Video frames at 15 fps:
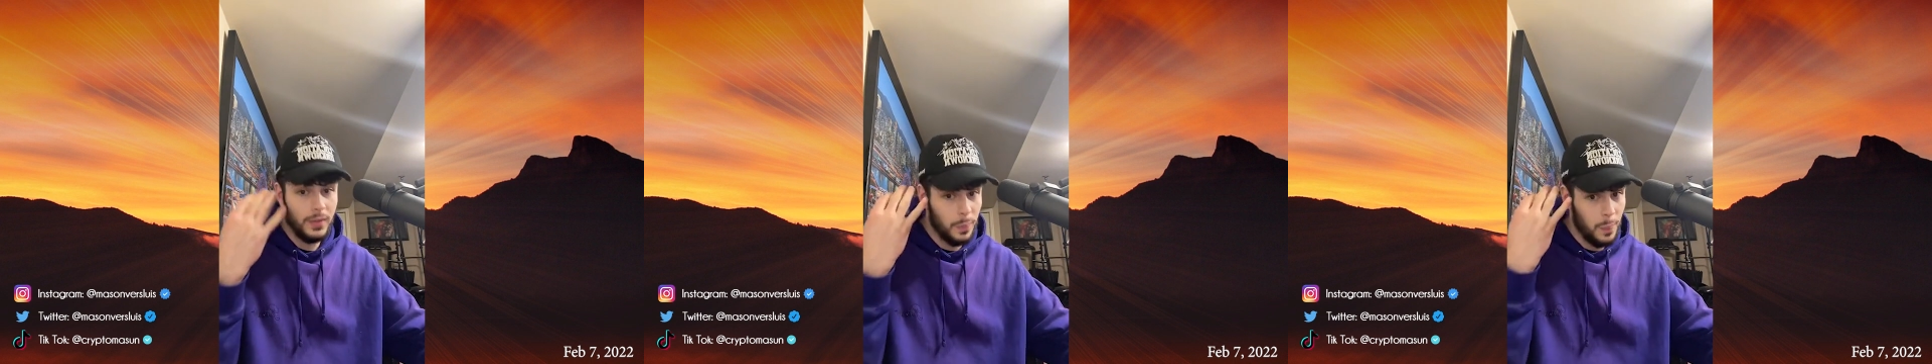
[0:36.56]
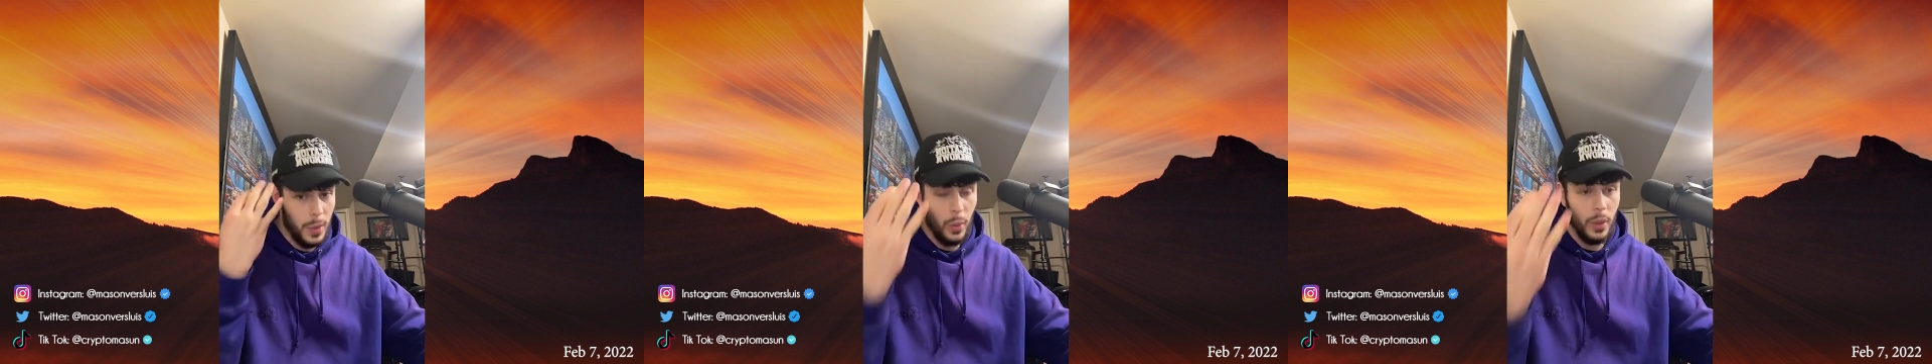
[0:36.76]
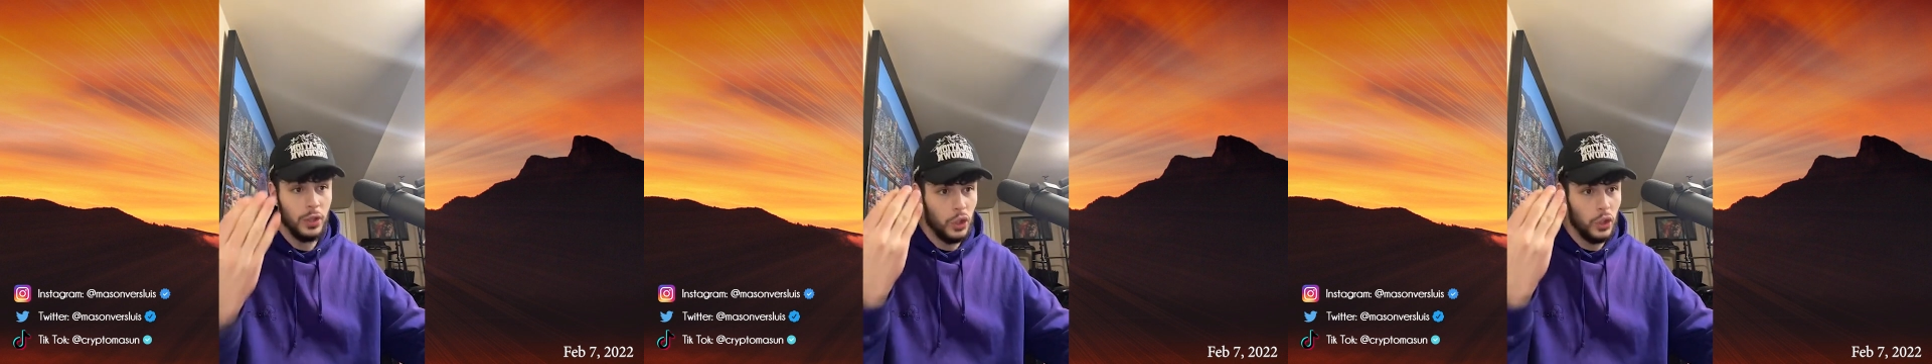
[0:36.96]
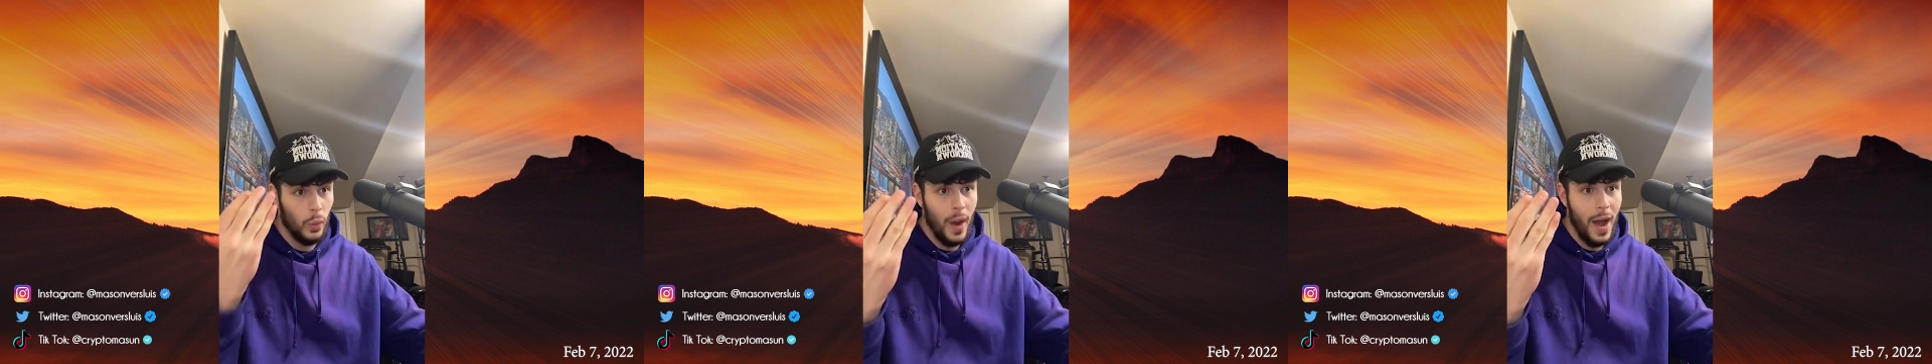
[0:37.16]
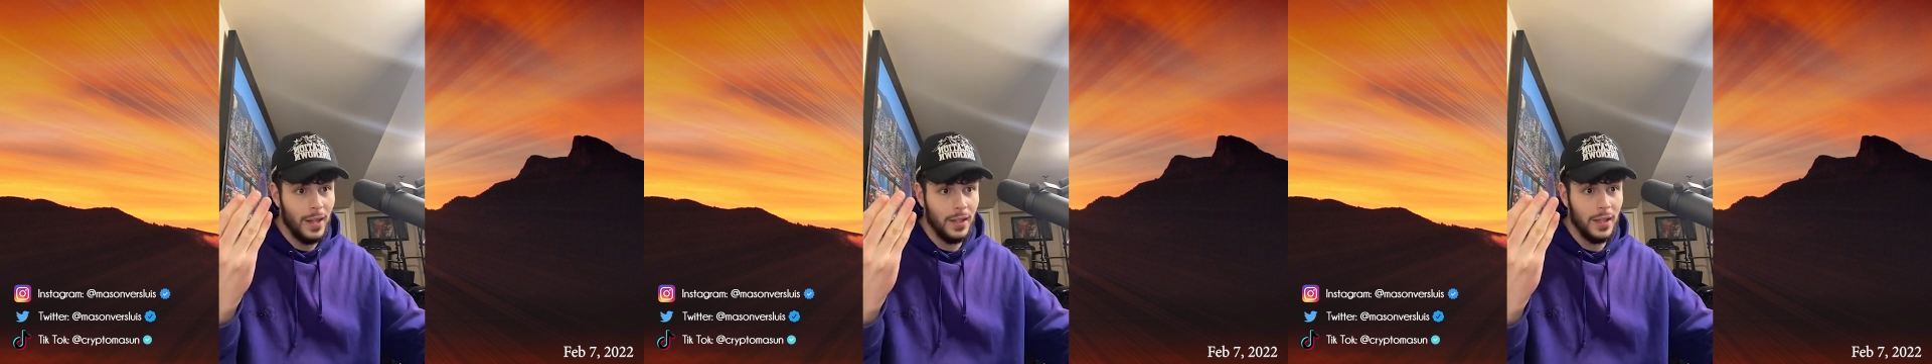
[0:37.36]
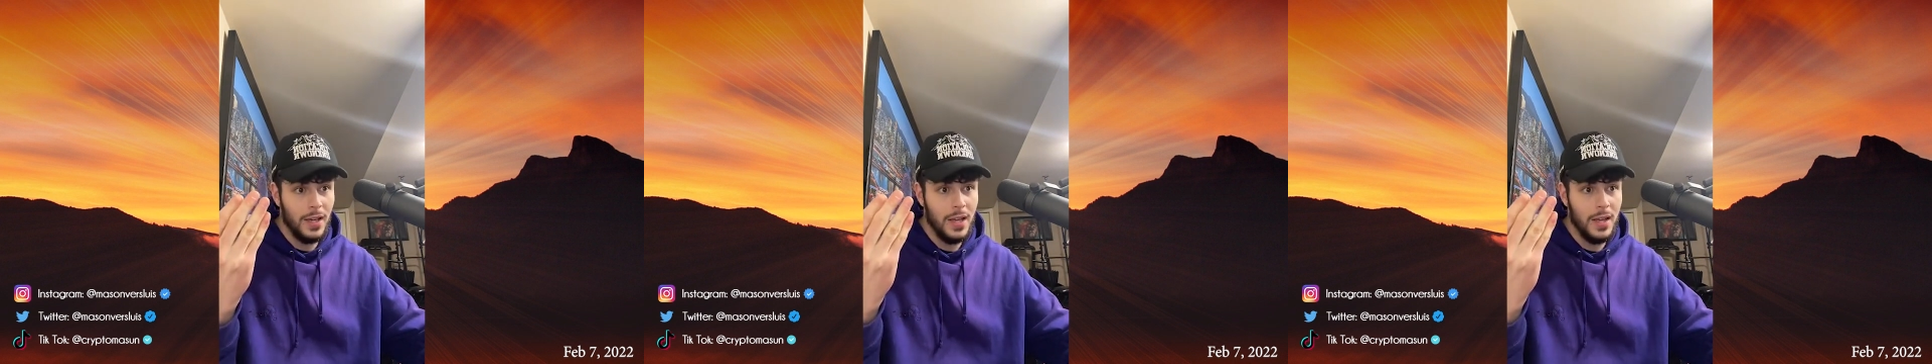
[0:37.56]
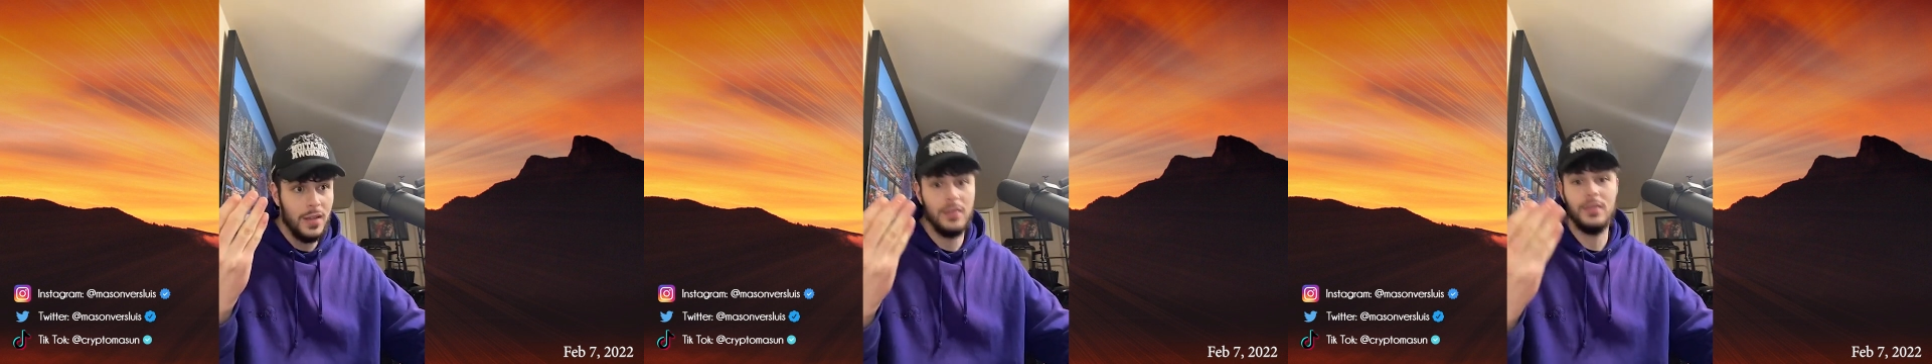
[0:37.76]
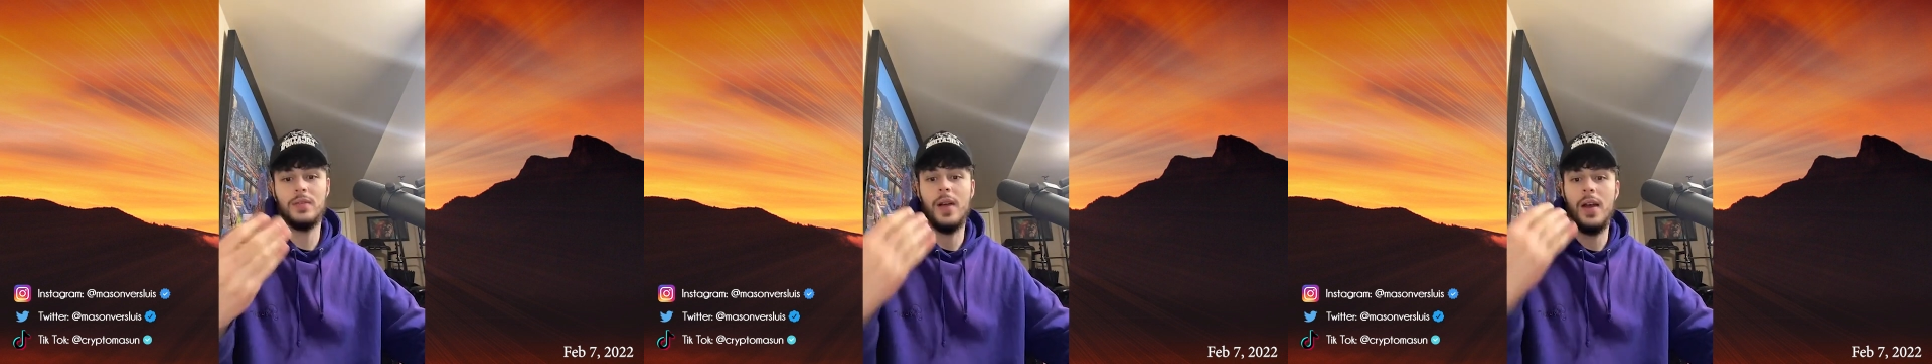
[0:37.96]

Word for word: spirituality,